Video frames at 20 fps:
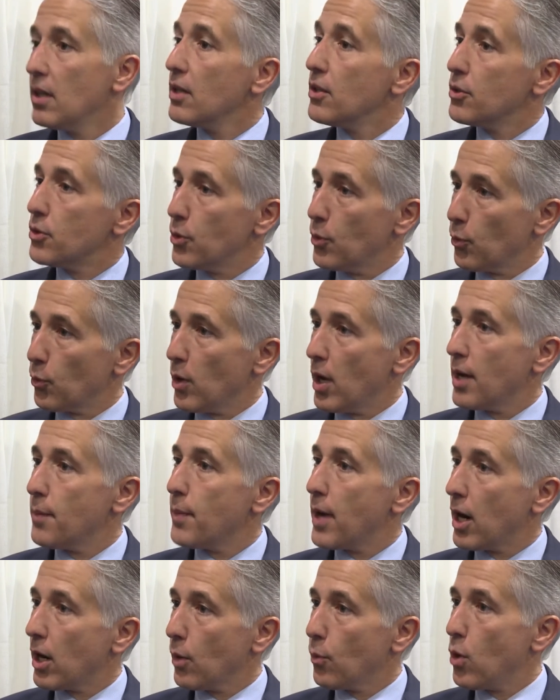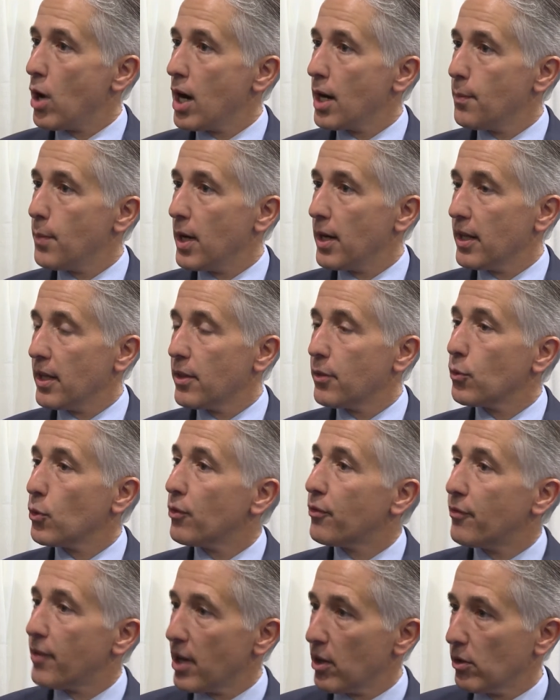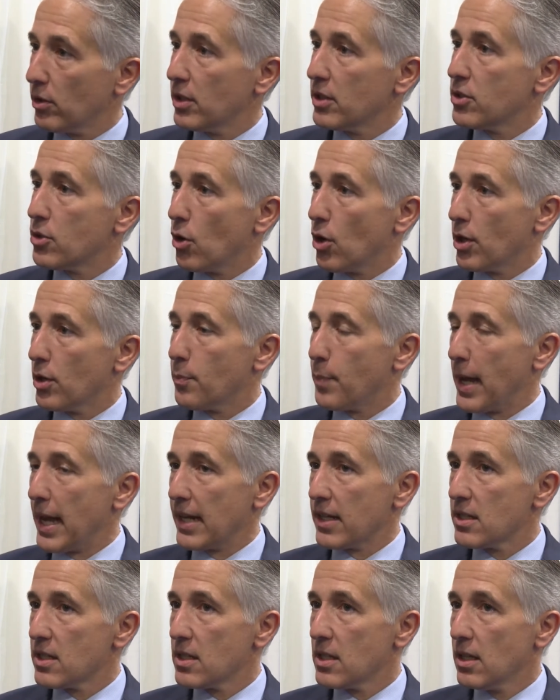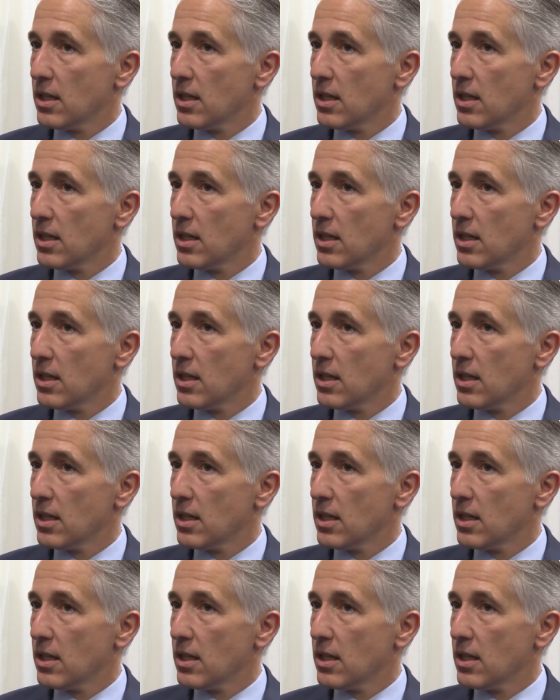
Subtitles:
to run marijuana money through federally chartered banks.